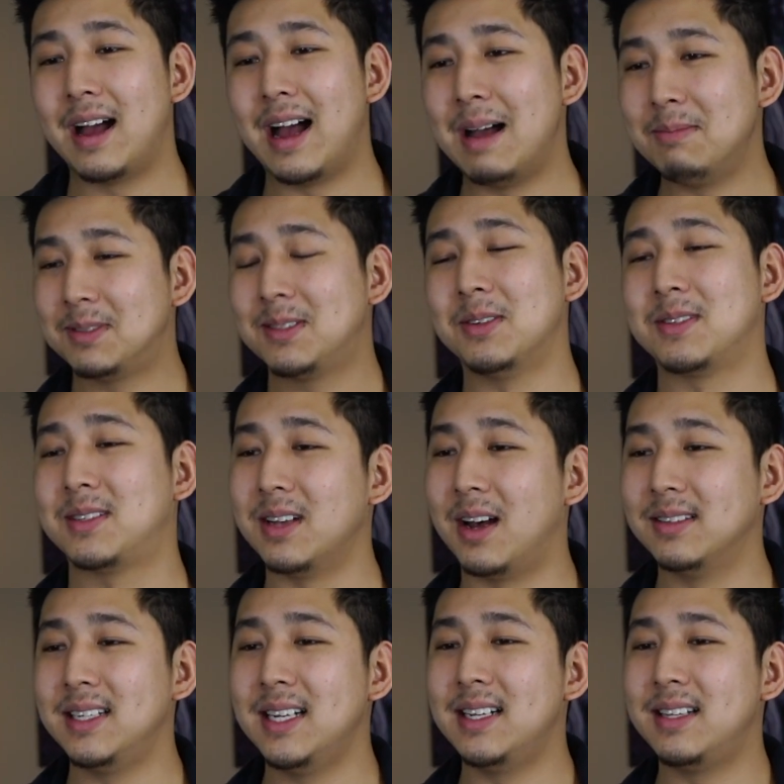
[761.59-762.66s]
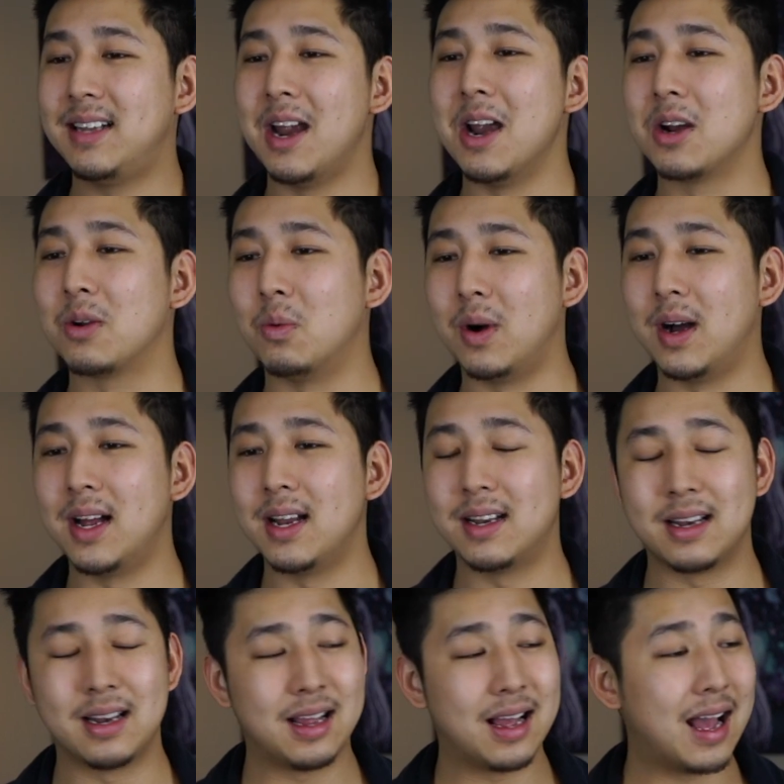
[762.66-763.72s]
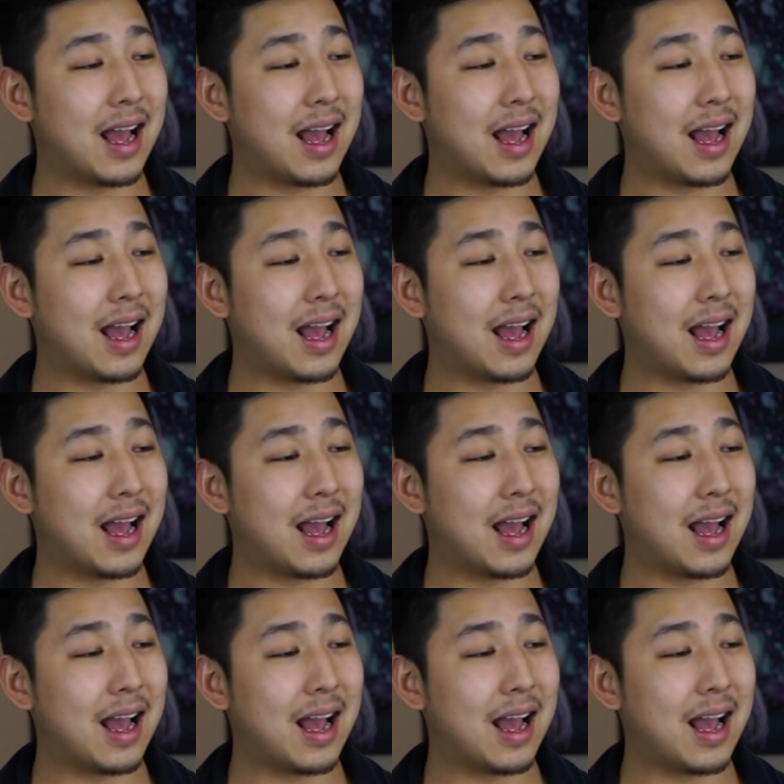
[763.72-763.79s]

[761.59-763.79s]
I'm still salty. Derek won.